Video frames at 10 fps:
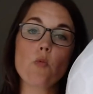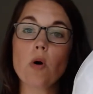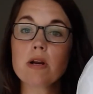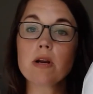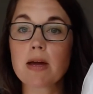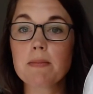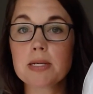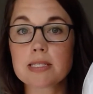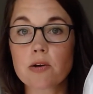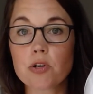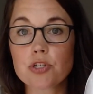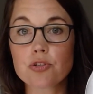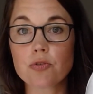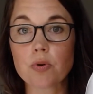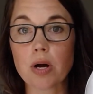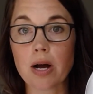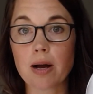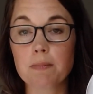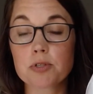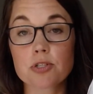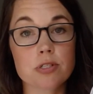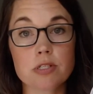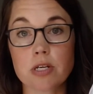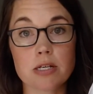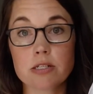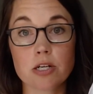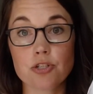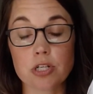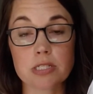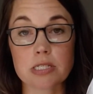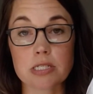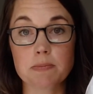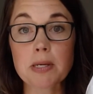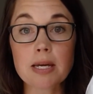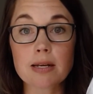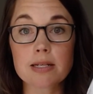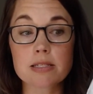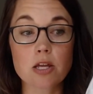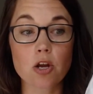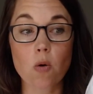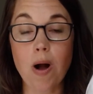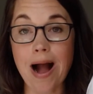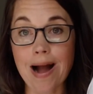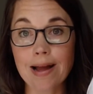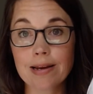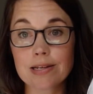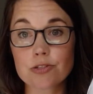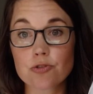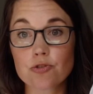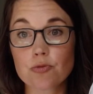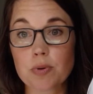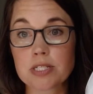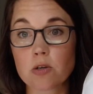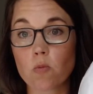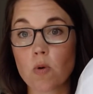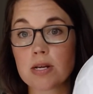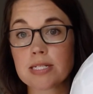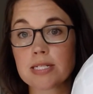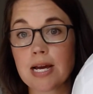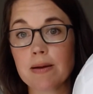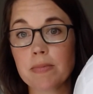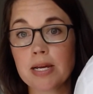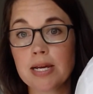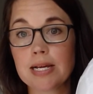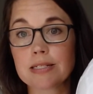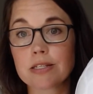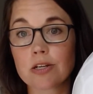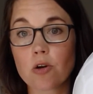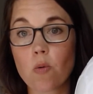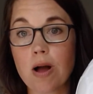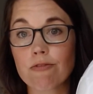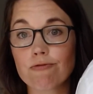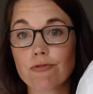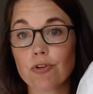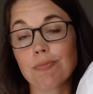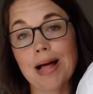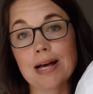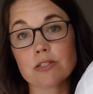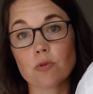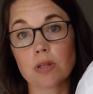One of them is going to just adjust the speed. It's going to go on. As soon as you press it one time, it's going to go on full blast.